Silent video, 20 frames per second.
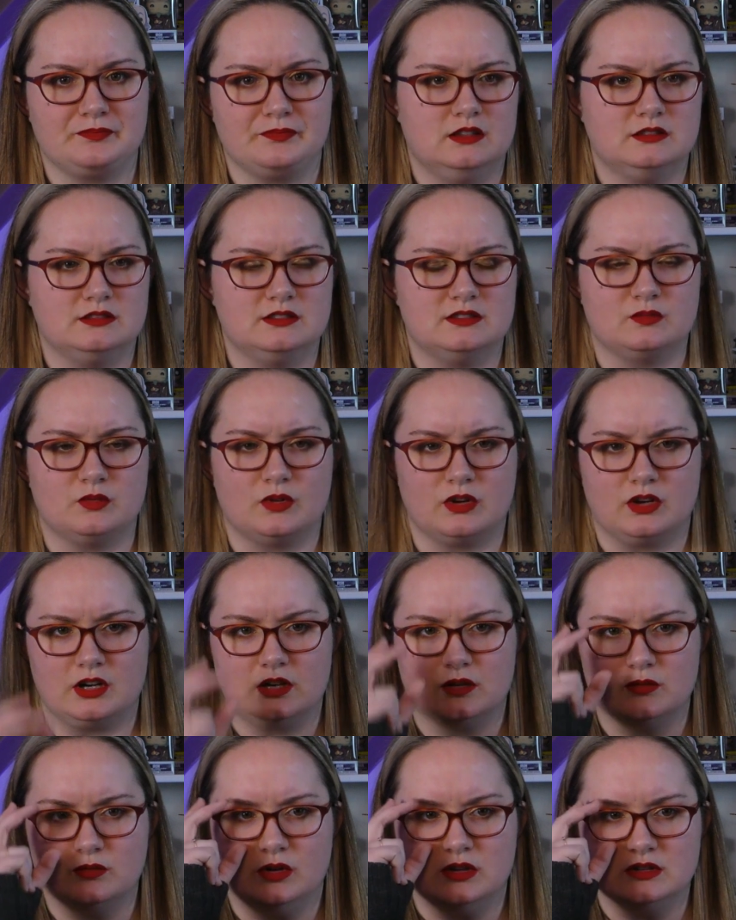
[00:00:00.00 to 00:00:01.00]
Is this
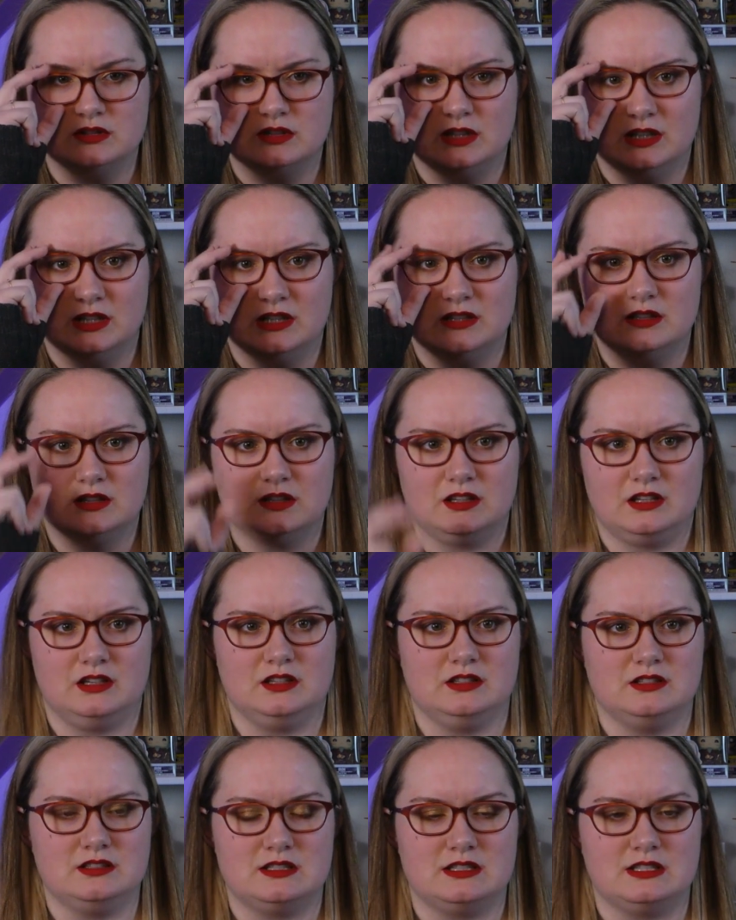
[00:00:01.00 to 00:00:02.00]
where Walter
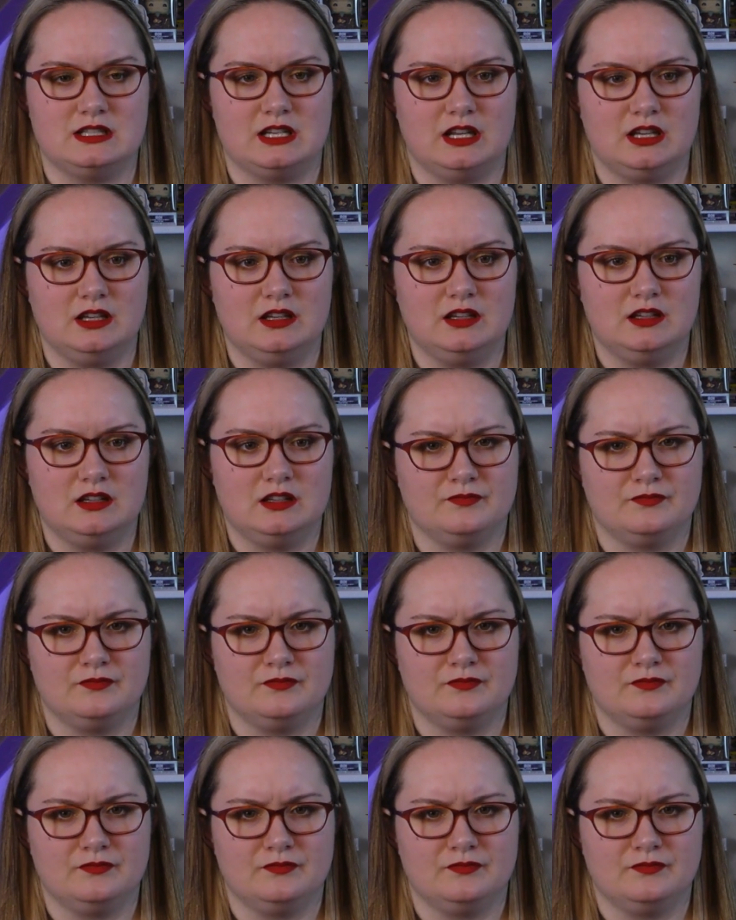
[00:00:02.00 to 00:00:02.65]
is staying?